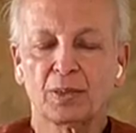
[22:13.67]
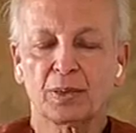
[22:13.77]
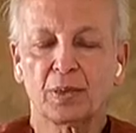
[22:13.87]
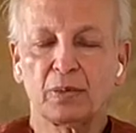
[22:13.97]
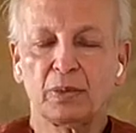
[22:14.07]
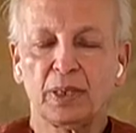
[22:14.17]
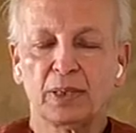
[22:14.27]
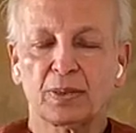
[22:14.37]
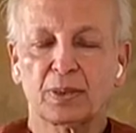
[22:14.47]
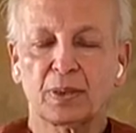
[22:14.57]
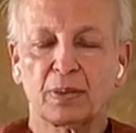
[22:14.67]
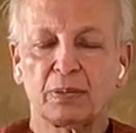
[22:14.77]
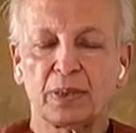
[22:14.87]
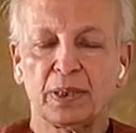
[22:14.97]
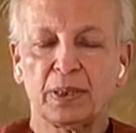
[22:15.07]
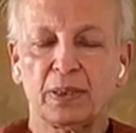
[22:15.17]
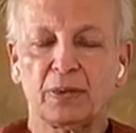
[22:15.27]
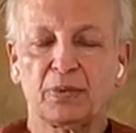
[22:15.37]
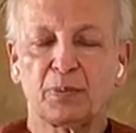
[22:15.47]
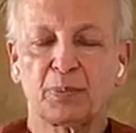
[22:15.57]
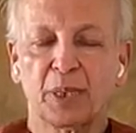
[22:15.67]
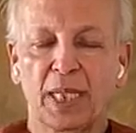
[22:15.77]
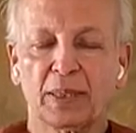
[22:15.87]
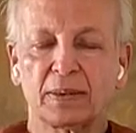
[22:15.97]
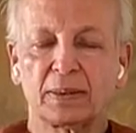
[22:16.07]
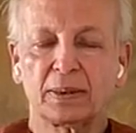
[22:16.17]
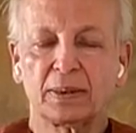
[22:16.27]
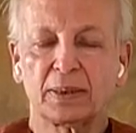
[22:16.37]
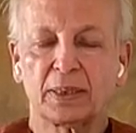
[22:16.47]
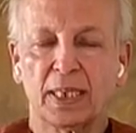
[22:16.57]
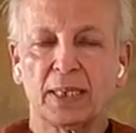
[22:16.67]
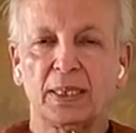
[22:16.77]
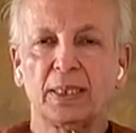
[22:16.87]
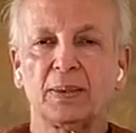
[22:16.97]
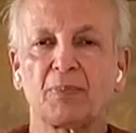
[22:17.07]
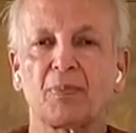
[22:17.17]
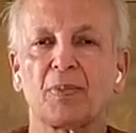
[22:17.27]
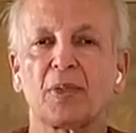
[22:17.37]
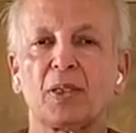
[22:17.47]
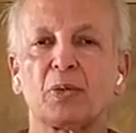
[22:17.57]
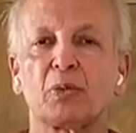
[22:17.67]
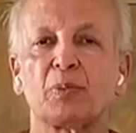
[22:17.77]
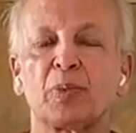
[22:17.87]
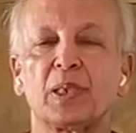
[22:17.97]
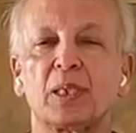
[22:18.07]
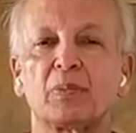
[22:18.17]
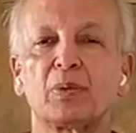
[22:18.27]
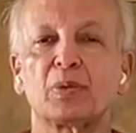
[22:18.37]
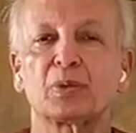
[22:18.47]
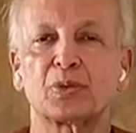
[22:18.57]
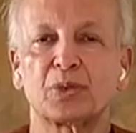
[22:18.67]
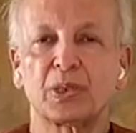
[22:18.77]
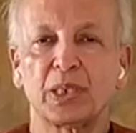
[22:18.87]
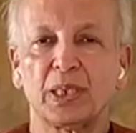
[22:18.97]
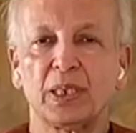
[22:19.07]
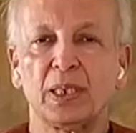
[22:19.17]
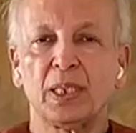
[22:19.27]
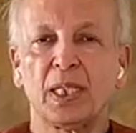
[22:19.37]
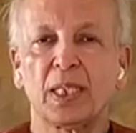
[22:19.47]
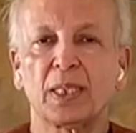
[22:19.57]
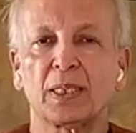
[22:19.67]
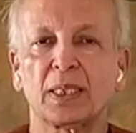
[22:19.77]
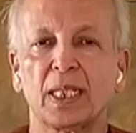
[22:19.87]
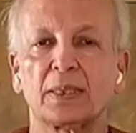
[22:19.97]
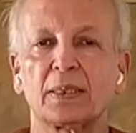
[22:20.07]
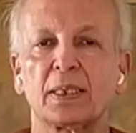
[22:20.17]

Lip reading: Slowly and slowly, if you practice it daily, you will be able to see that